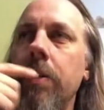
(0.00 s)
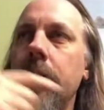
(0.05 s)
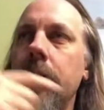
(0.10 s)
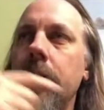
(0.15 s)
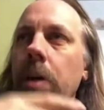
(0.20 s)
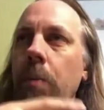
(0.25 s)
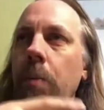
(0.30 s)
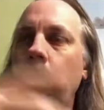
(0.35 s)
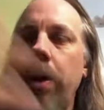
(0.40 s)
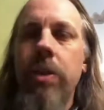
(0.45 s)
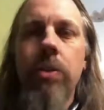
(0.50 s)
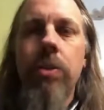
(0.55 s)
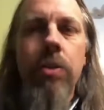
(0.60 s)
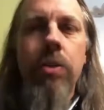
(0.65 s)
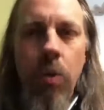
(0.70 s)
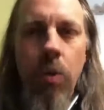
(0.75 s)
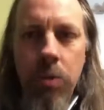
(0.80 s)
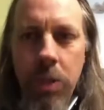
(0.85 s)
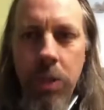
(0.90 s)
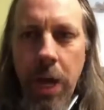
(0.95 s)
in some ways
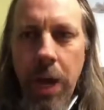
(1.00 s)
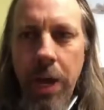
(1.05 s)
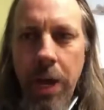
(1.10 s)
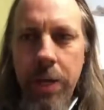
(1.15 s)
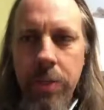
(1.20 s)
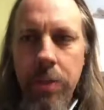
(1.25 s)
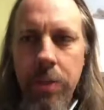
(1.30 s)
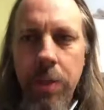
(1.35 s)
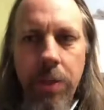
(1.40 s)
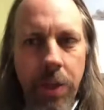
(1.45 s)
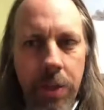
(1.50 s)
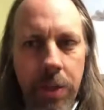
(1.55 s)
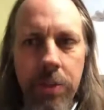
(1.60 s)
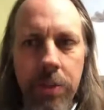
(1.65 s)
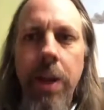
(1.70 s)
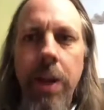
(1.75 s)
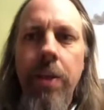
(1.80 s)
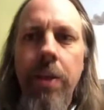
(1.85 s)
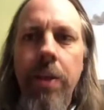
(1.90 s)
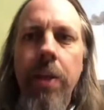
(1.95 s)
soul ties,
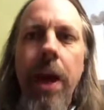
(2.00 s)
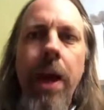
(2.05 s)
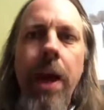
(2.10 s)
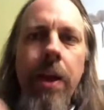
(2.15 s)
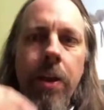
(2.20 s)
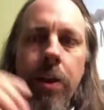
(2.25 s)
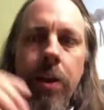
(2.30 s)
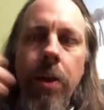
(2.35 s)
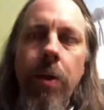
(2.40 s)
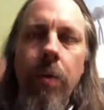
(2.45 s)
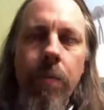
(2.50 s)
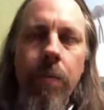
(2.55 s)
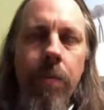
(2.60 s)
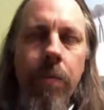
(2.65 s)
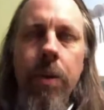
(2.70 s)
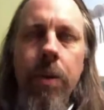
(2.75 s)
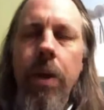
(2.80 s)
things like that, you know.